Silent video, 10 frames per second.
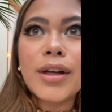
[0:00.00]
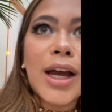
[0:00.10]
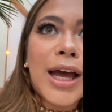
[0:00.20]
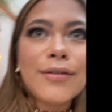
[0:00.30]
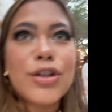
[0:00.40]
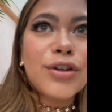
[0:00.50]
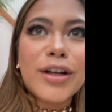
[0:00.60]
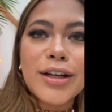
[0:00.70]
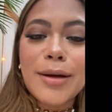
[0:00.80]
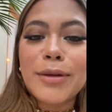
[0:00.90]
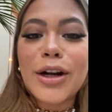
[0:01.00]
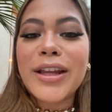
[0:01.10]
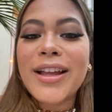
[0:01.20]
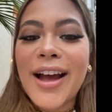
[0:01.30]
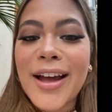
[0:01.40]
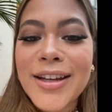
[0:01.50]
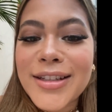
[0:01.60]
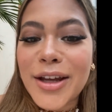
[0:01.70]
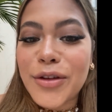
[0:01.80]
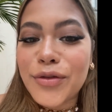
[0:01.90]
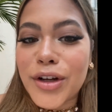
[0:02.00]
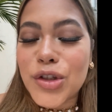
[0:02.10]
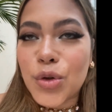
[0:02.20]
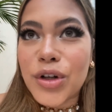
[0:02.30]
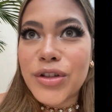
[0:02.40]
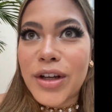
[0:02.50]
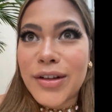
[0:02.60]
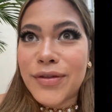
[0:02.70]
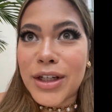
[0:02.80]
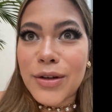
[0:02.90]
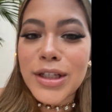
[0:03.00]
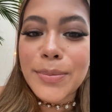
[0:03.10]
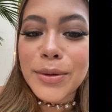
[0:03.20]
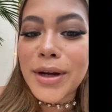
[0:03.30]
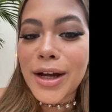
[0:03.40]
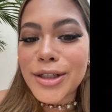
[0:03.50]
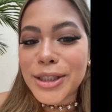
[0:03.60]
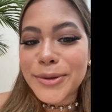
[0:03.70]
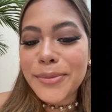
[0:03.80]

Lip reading: Have a drink. I'm literally eyeing down the front door so I can videotape the reaction.